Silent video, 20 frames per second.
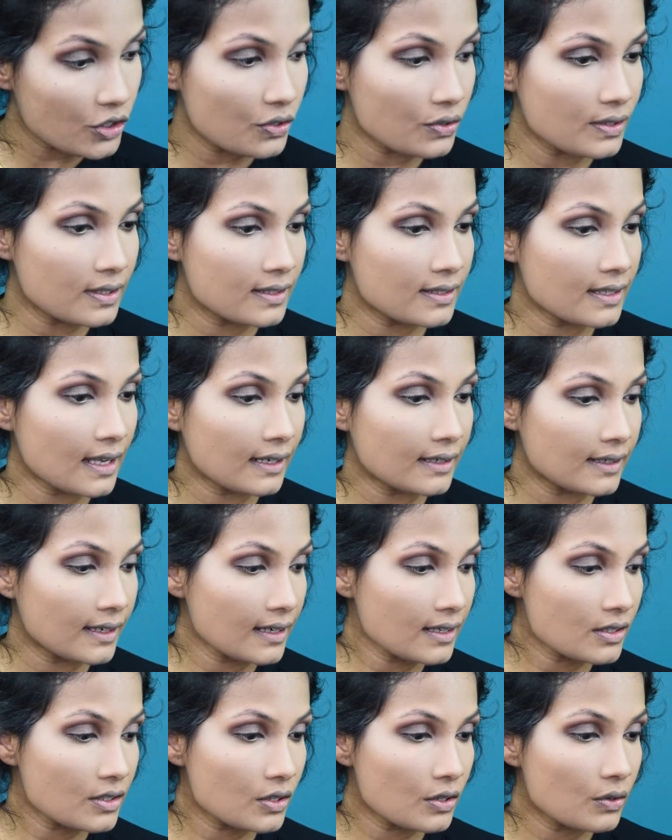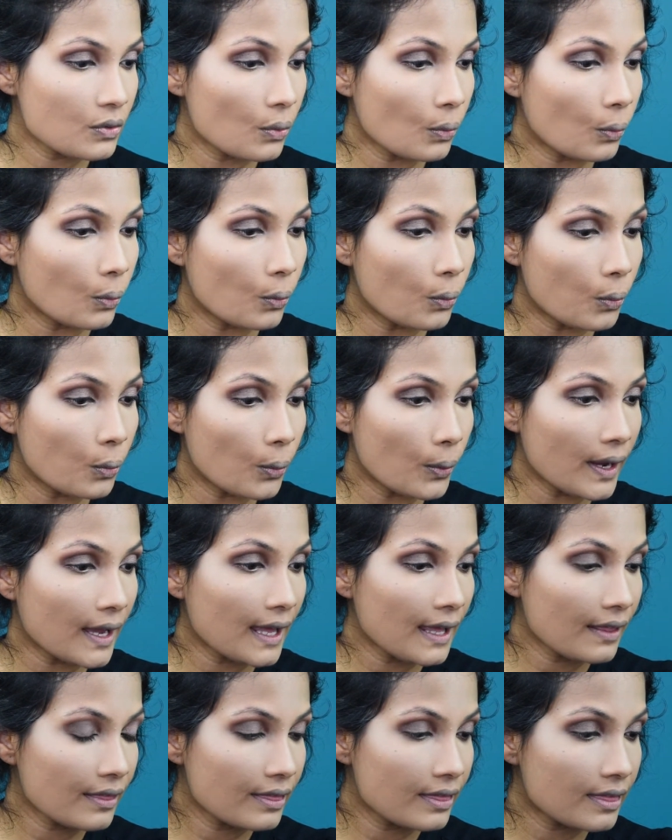set it
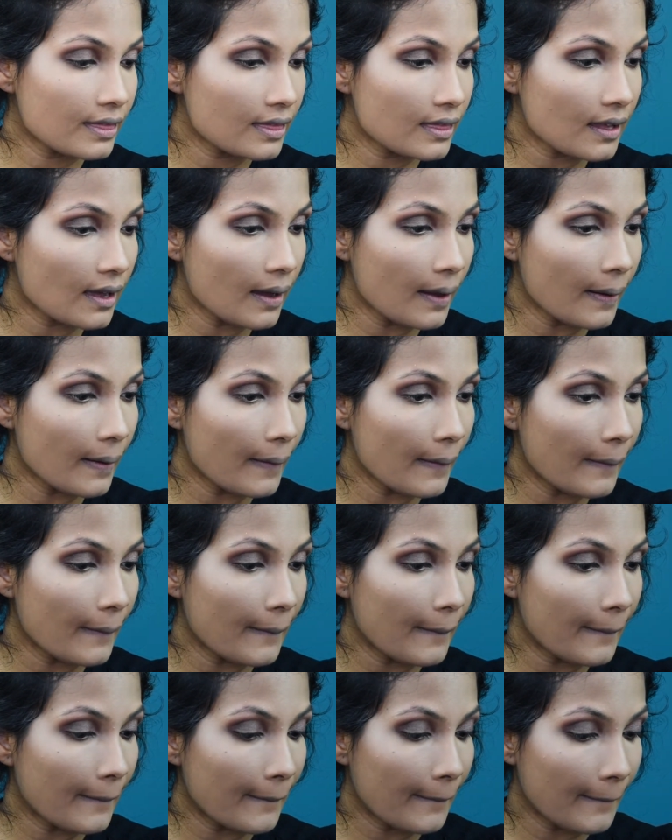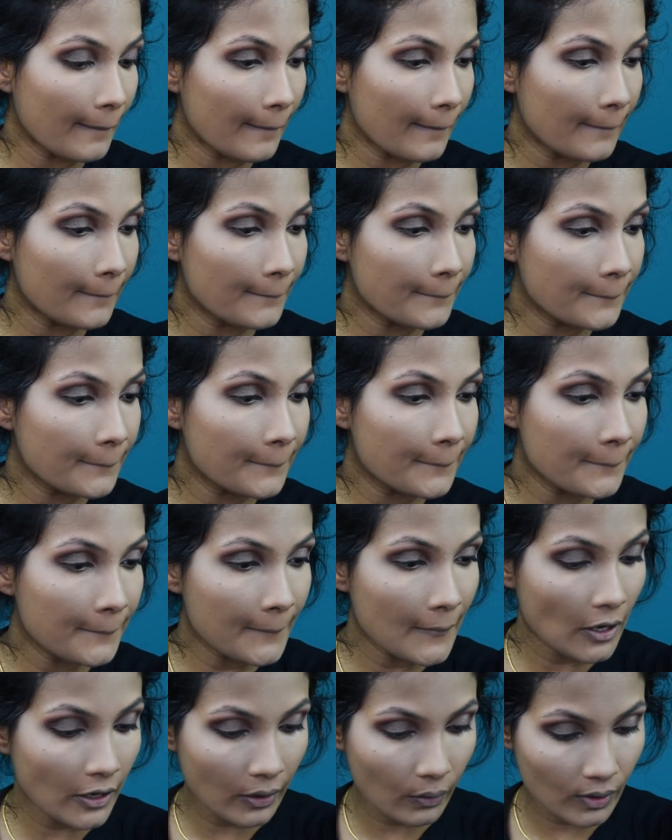with okay,
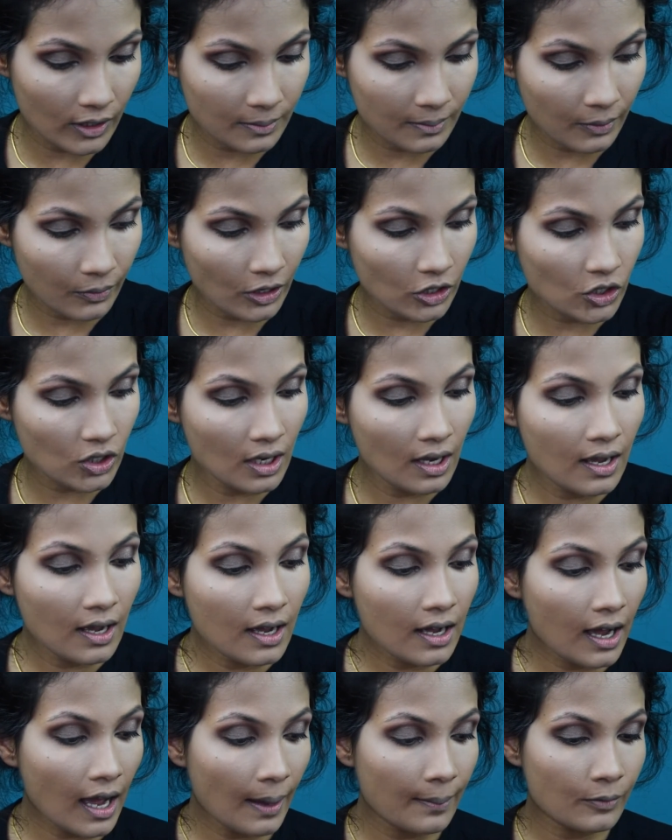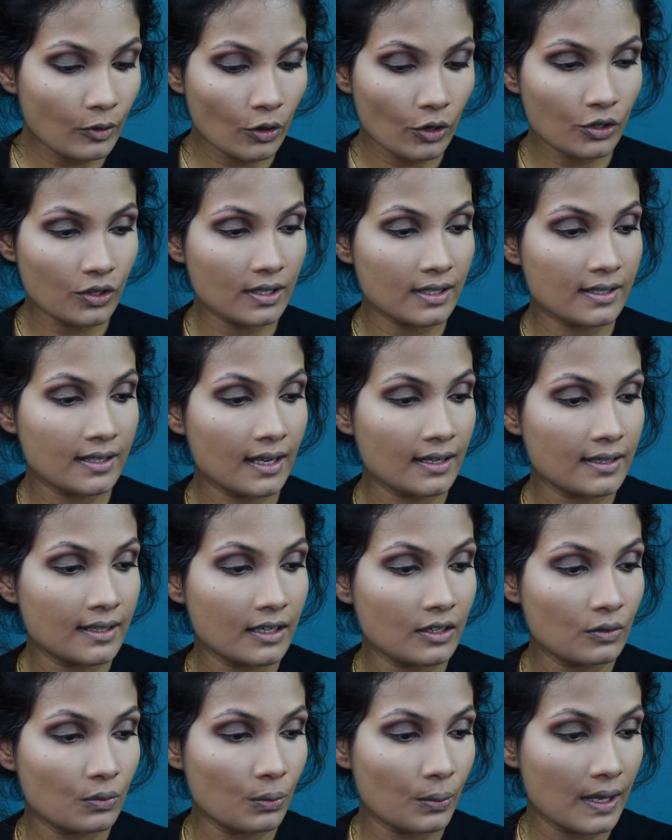what's my brush? I'm going to set
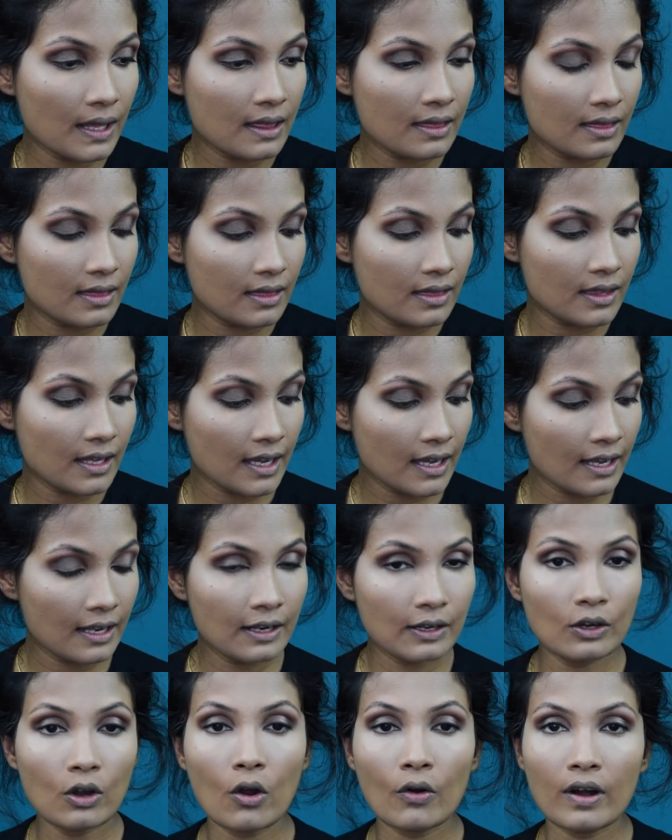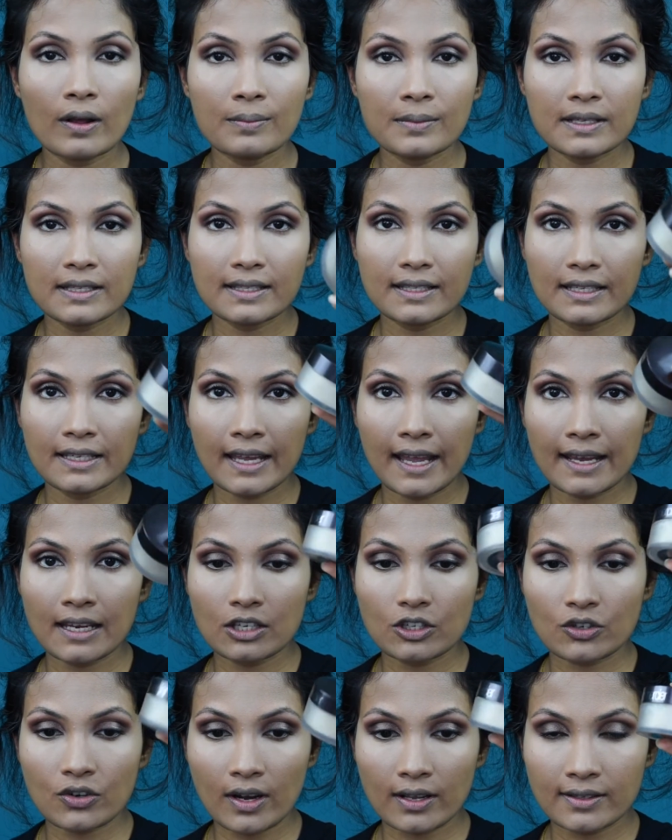it with the Laura Mercier
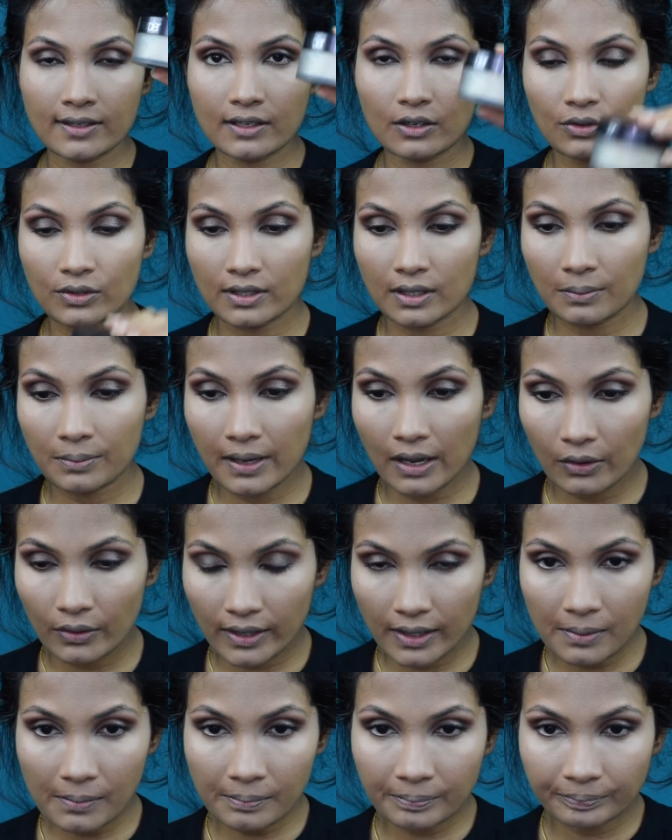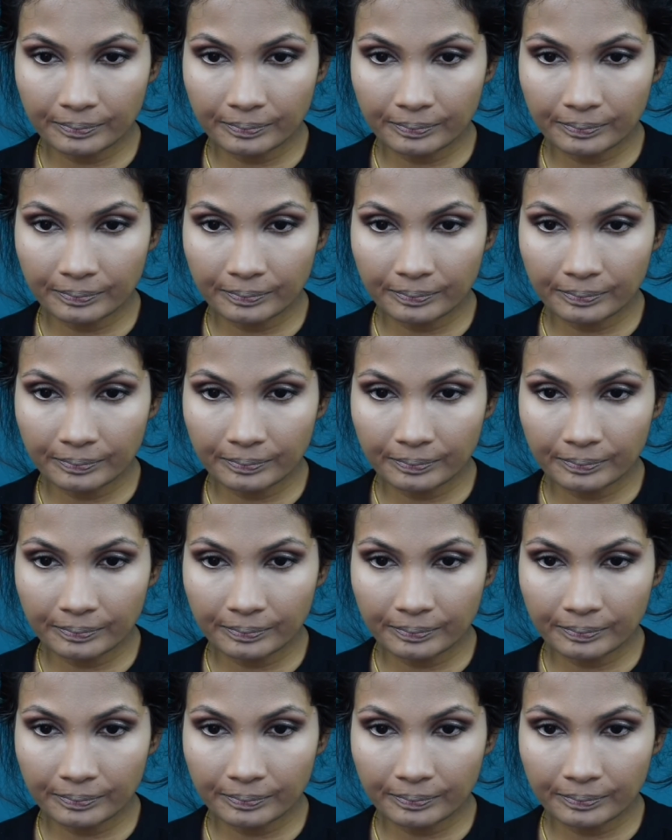translucent powder.